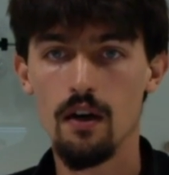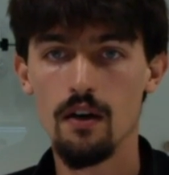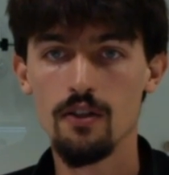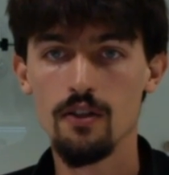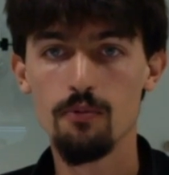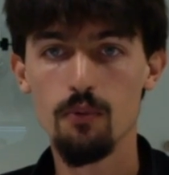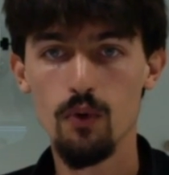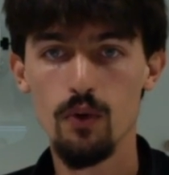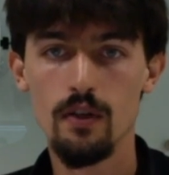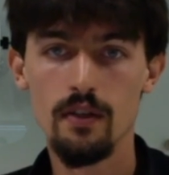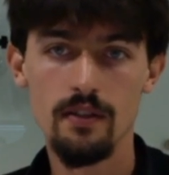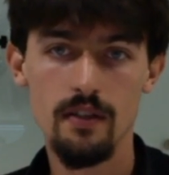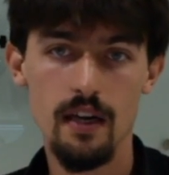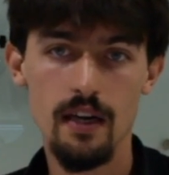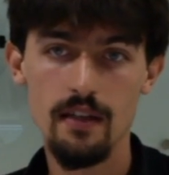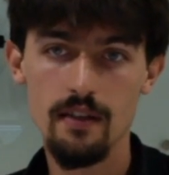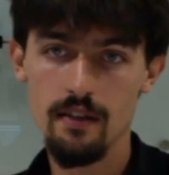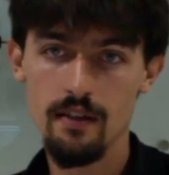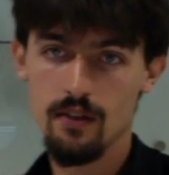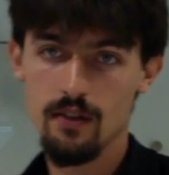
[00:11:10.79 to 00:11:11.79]
Spooling it
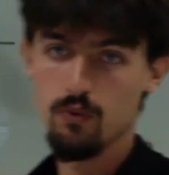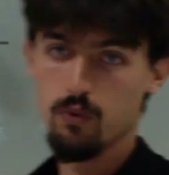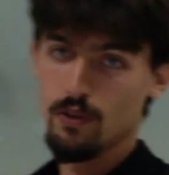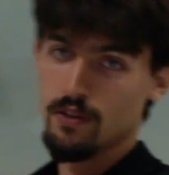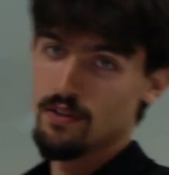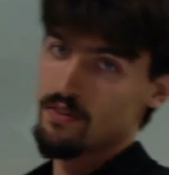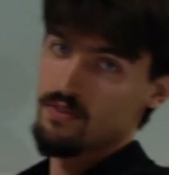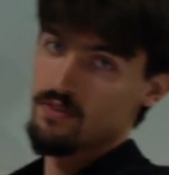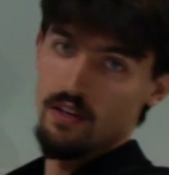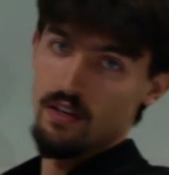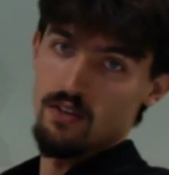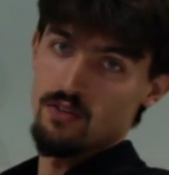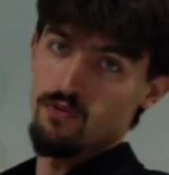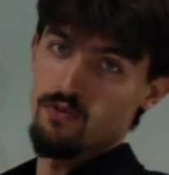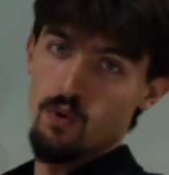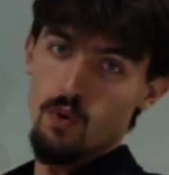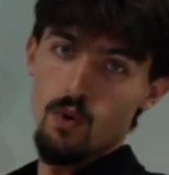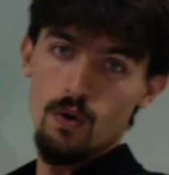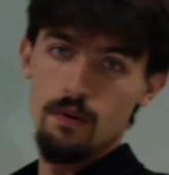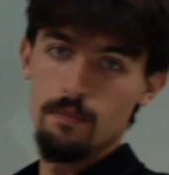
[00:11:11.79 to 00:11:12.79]
tight is what this thing is
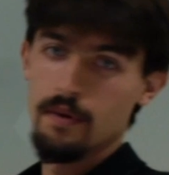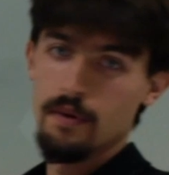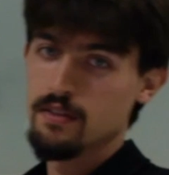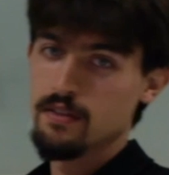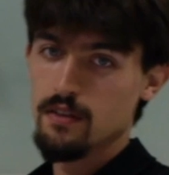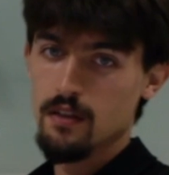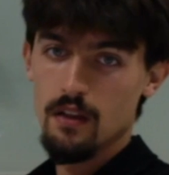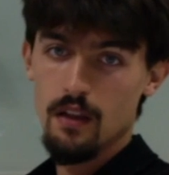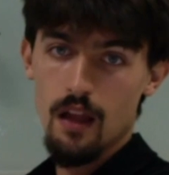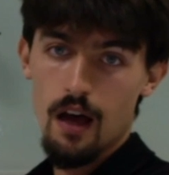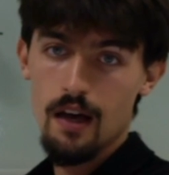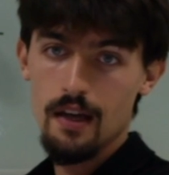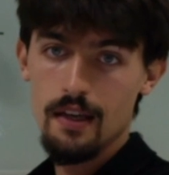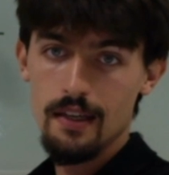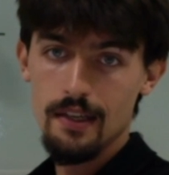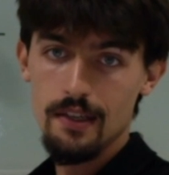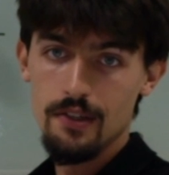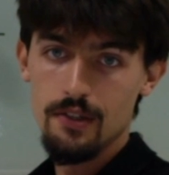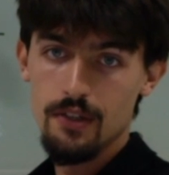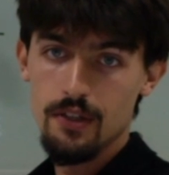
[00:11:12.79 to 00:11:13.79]
for. It makes it a lot
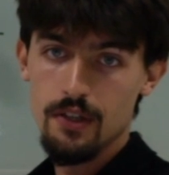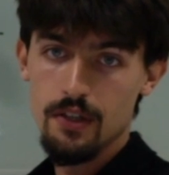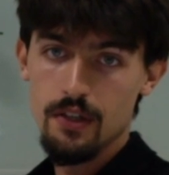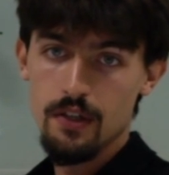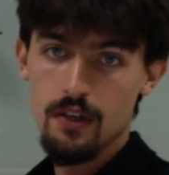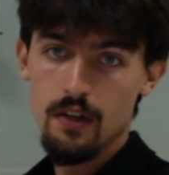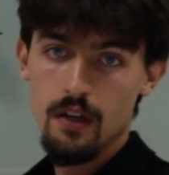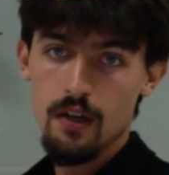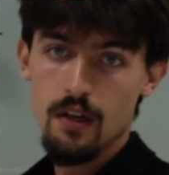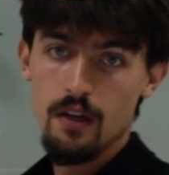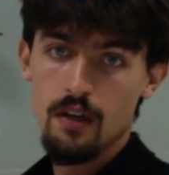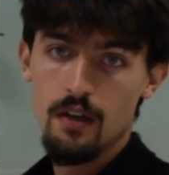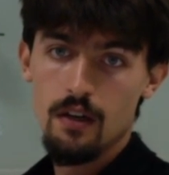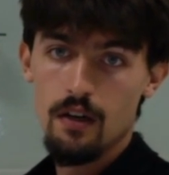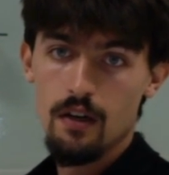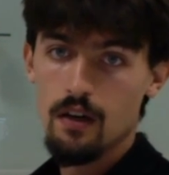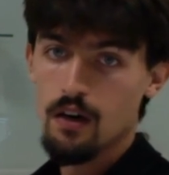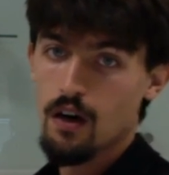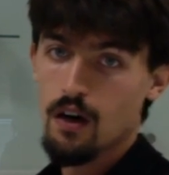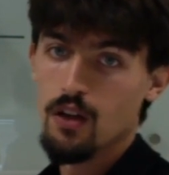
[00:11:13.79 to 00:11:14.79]
easier.
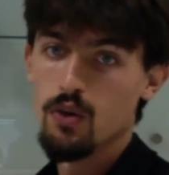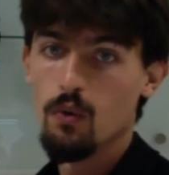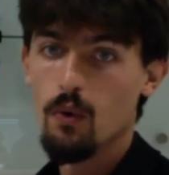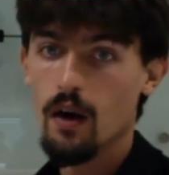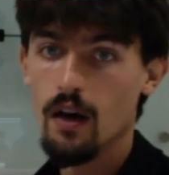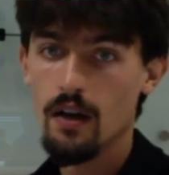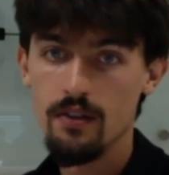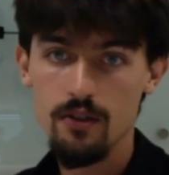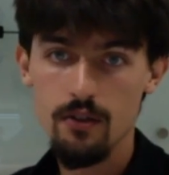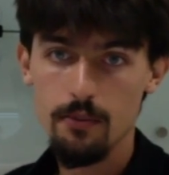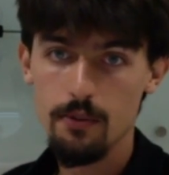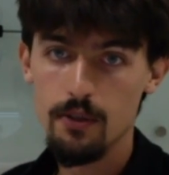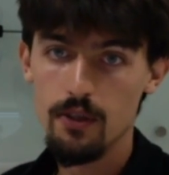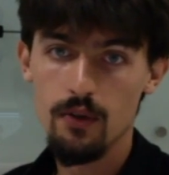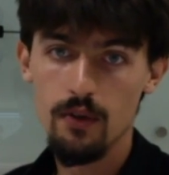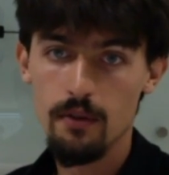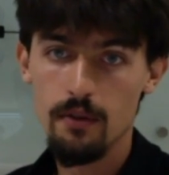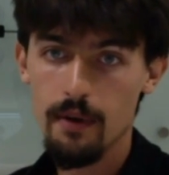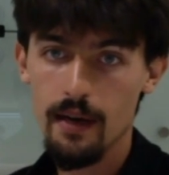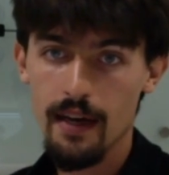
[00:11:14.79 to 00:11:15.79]
Otherwise, you'd be
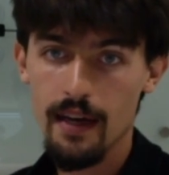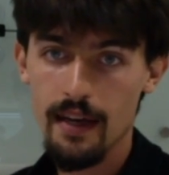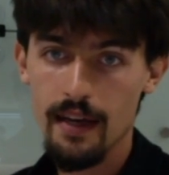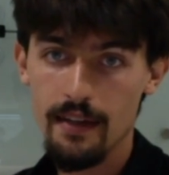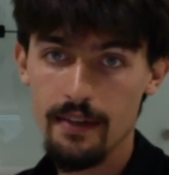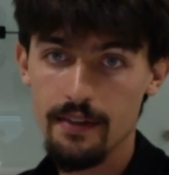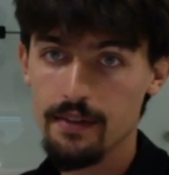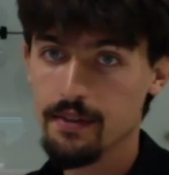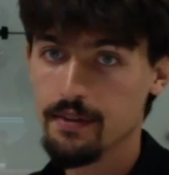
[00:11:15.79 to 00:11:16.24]
doing it by hand.